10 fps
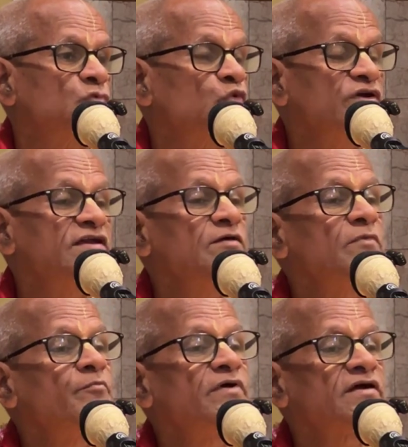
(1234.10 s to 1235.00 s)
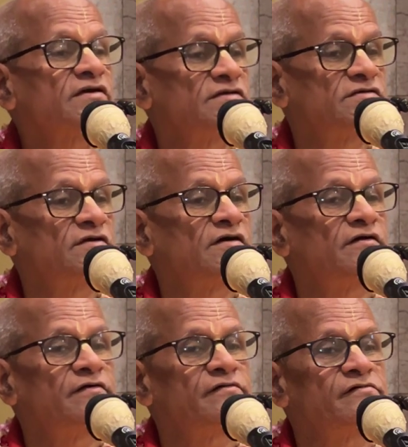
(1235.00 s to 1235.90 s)
we remember
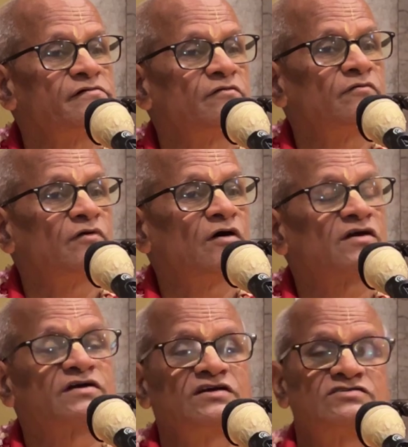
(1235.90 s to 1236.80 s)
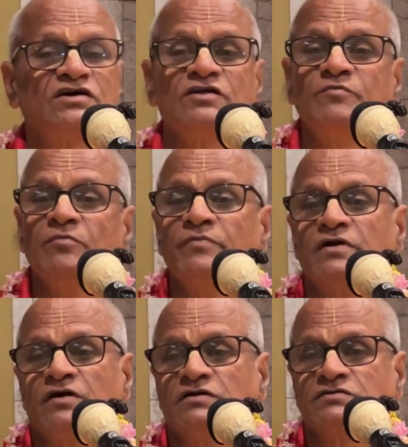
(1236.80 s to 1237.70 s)
Krishna, or Krishna
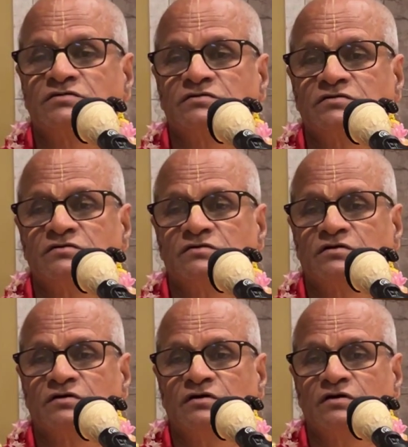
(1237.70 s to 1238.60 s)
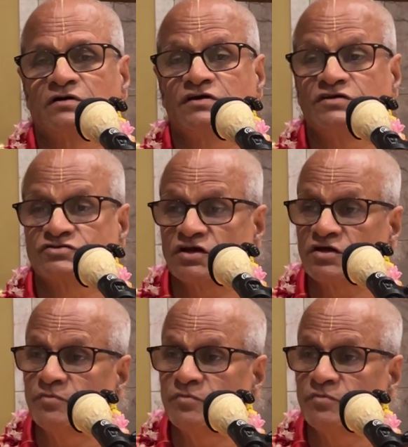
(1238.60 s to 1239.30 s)
remember us. Krishna